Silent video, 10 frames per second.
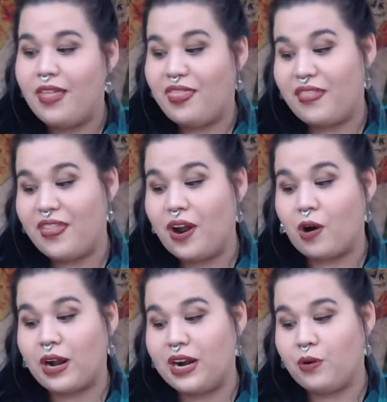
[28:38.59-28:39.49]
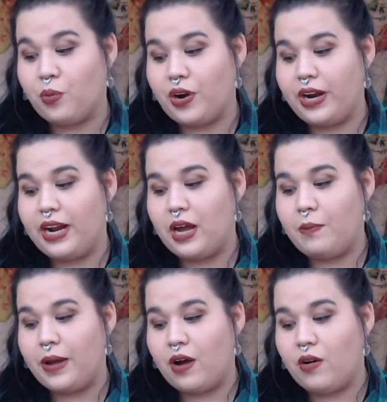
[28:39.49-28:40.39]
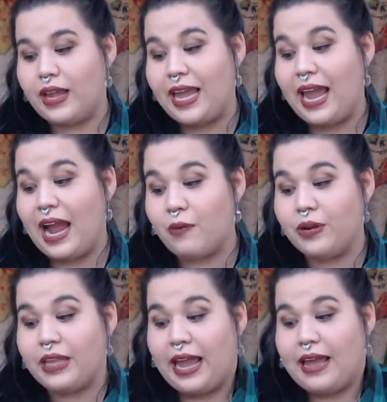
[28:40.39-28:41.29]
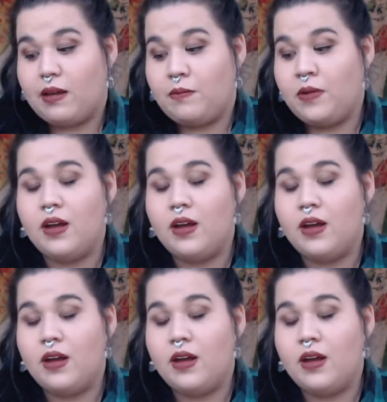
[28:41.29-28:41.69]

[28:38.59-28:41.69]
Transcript: that they are kind of worried about, like, hey, I really am